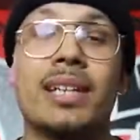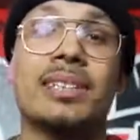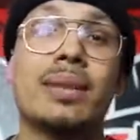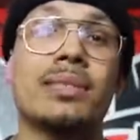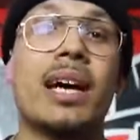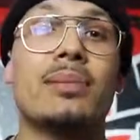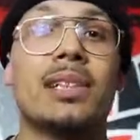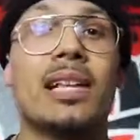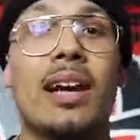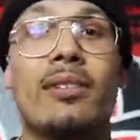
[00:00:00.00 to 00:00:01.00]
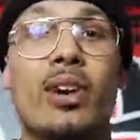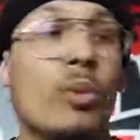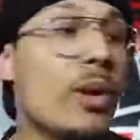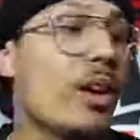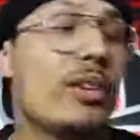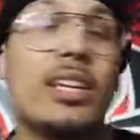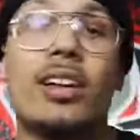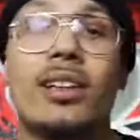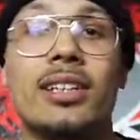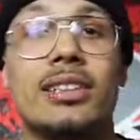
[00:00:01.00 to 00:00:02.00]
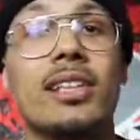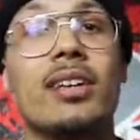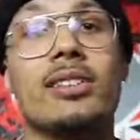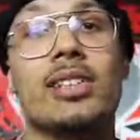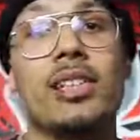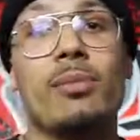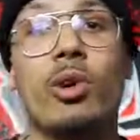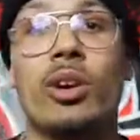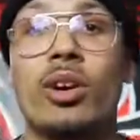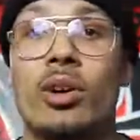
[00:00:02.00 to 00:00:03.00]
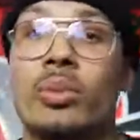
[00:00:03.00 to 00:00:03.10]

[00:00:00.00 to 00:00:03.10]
because sometimes in life we don't need all these sneakers anymore.